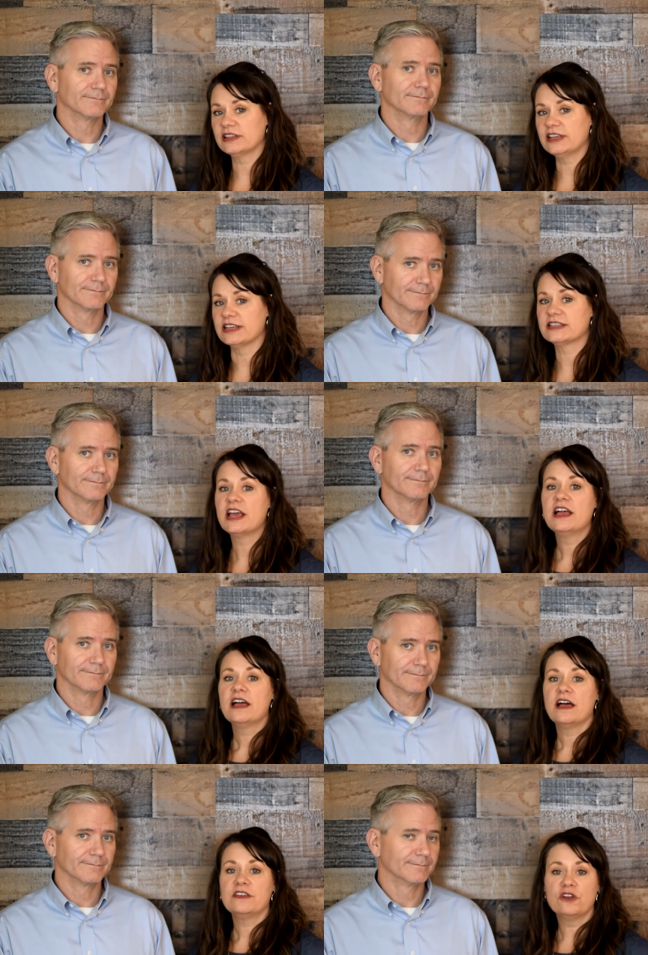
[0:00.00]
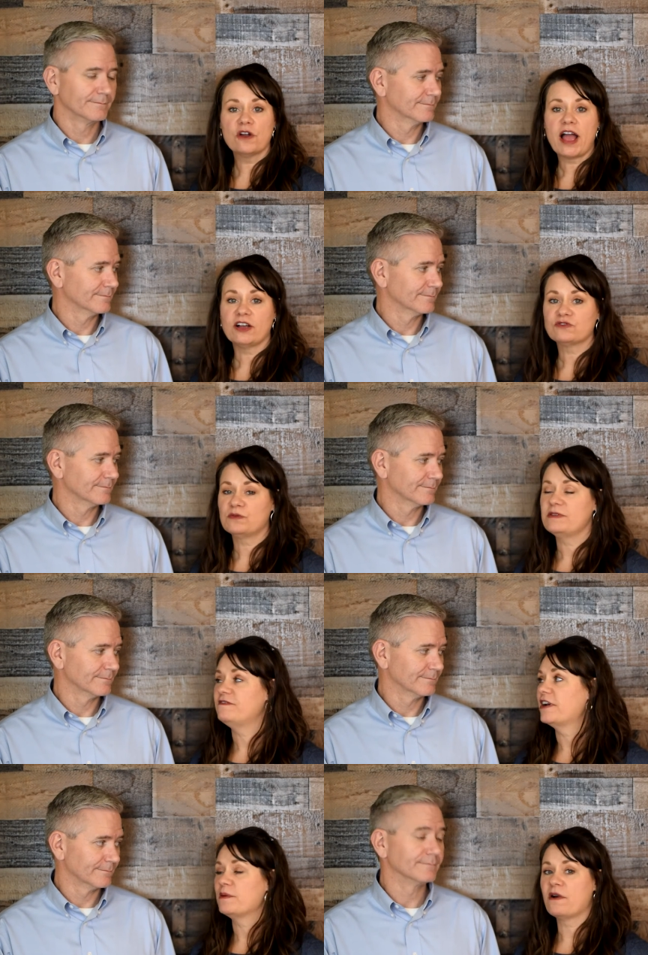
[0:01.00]
Speaker 1: to list, your house will be
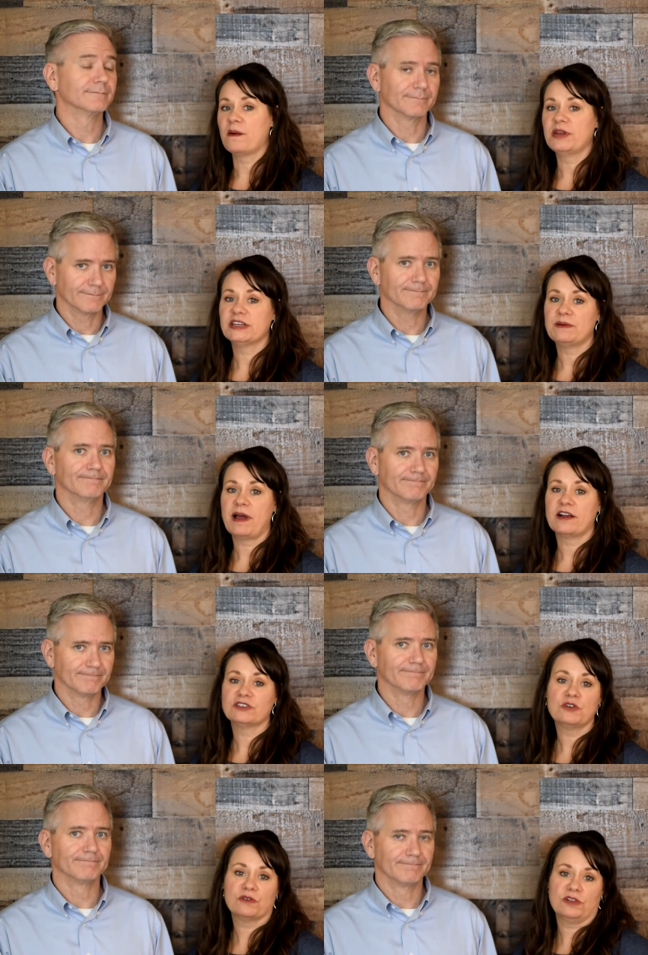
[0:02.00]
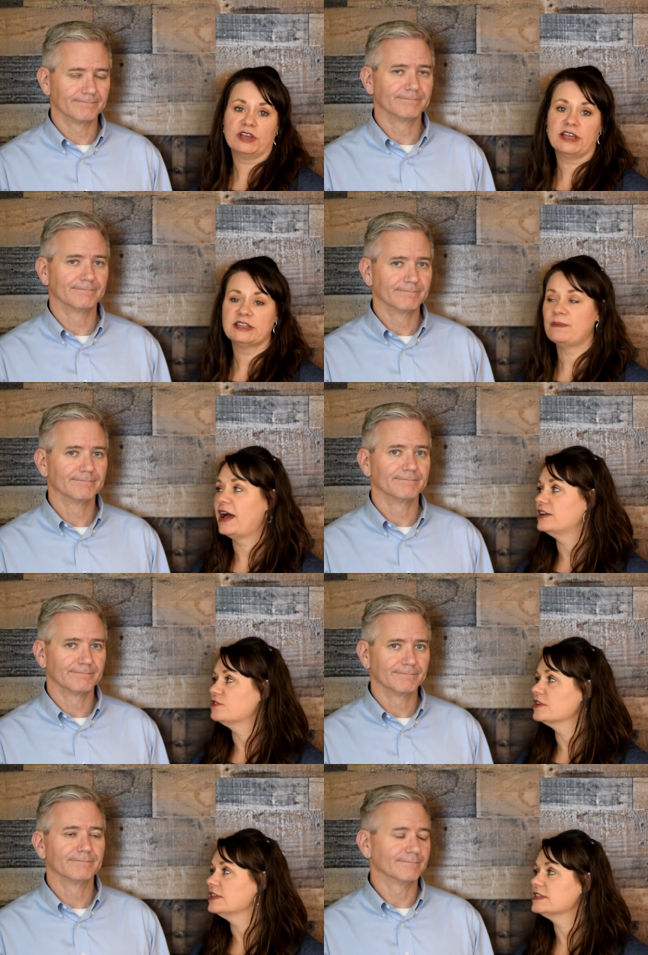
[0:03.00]
very prominent to buyers who are looking to buy
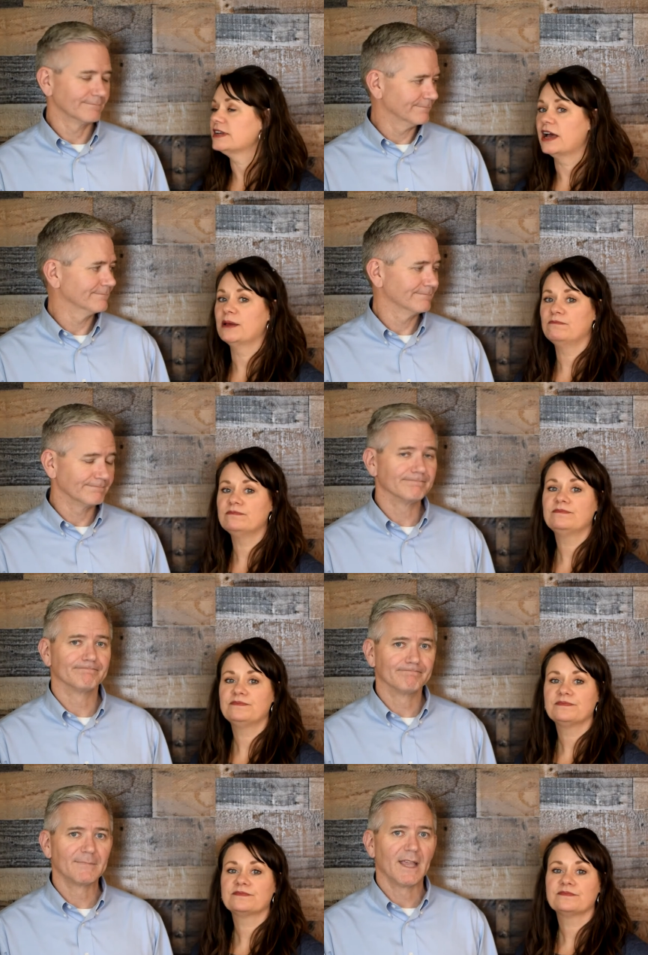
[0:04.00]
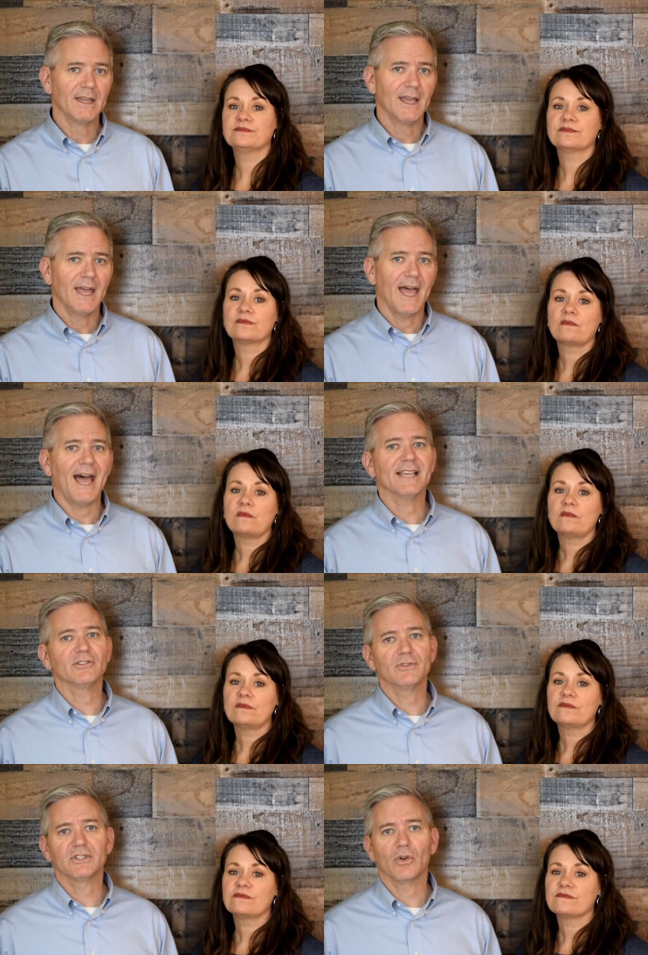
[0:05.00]
during this time.
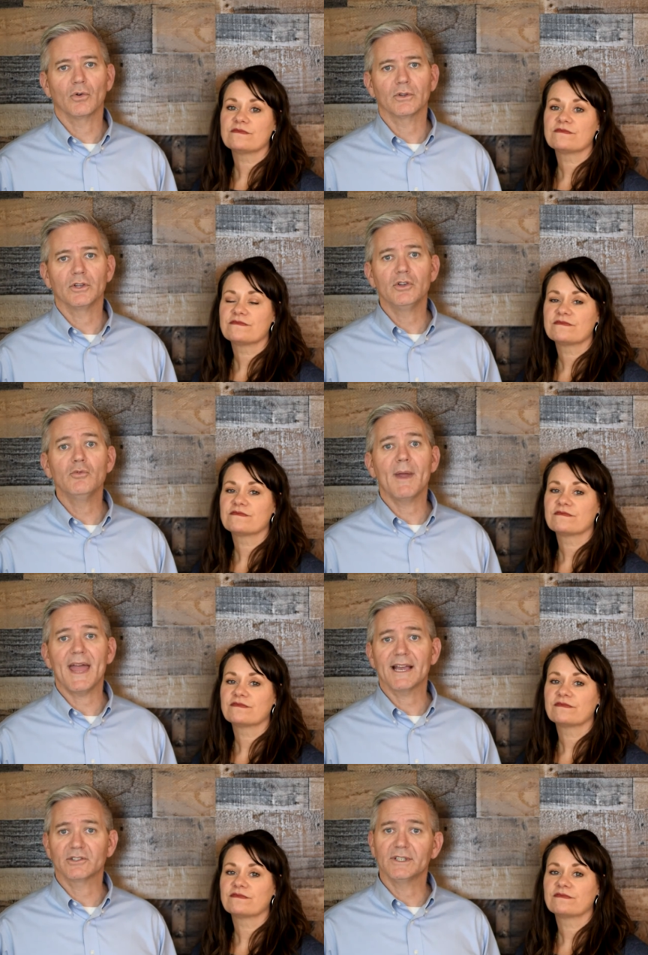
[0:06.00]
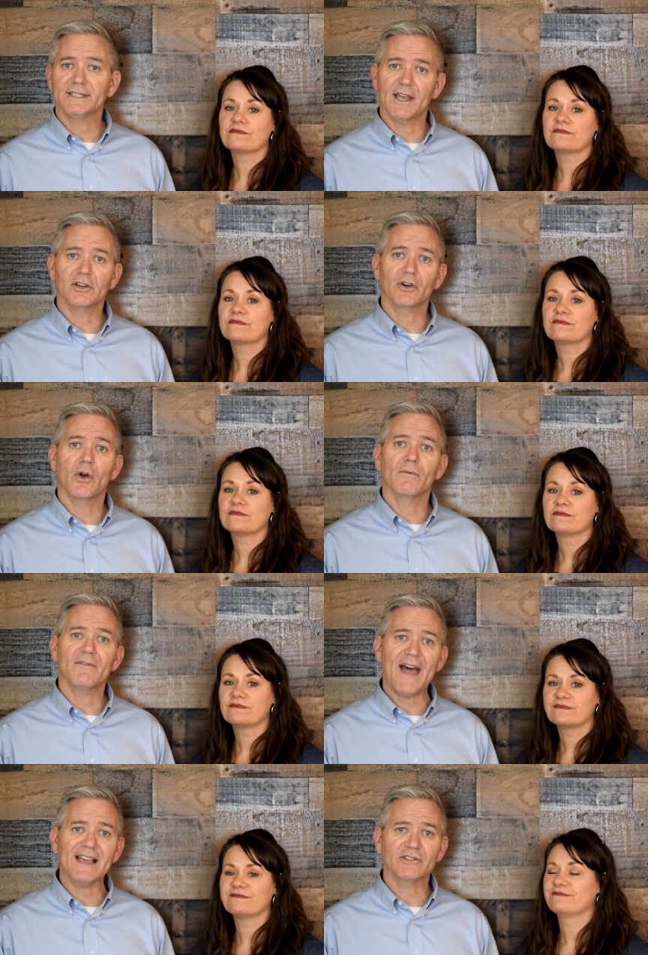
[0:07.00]
Speaker 2: As a result, you may actually sell your home
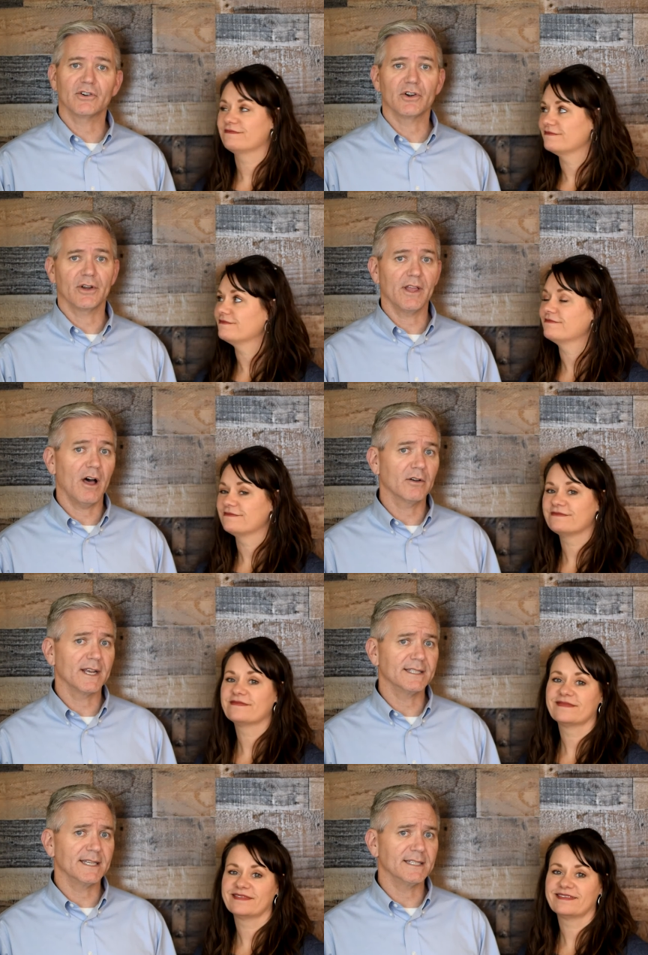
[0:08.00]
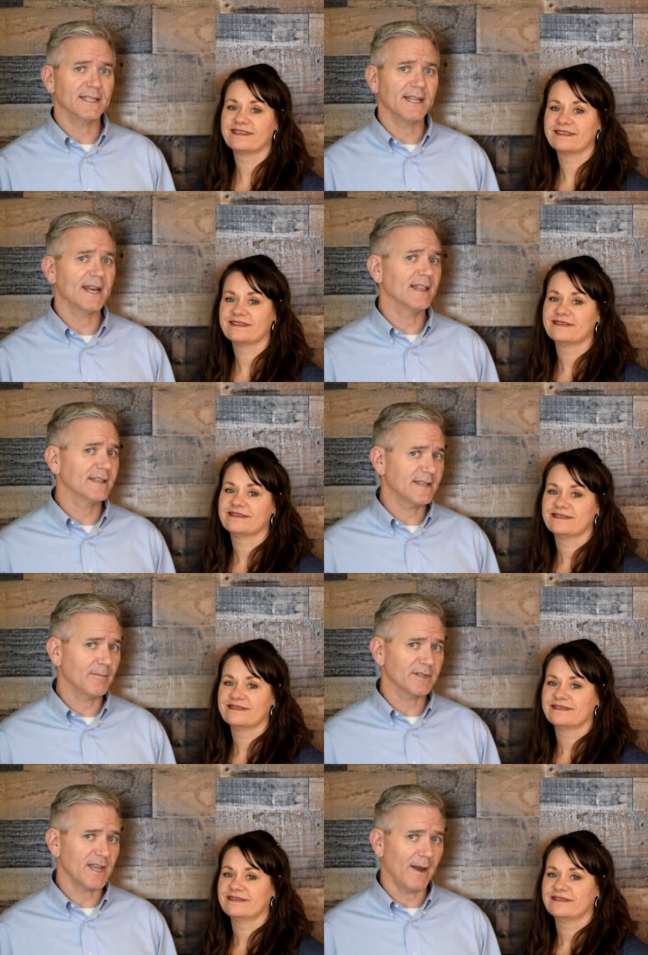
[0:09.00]
faster during the holiday season than in the
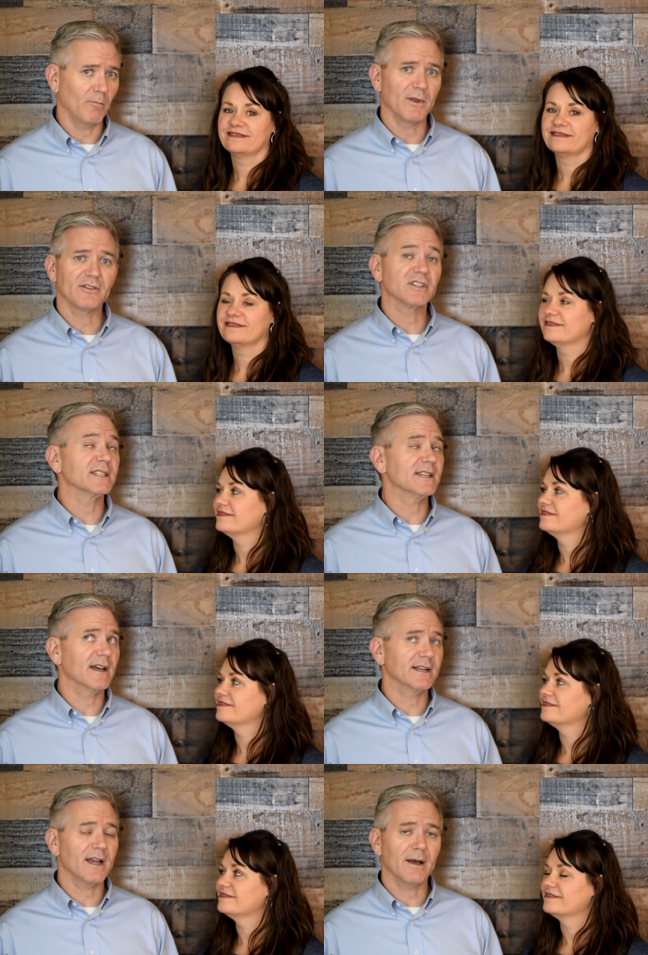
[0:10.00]
summertime when there's a ton of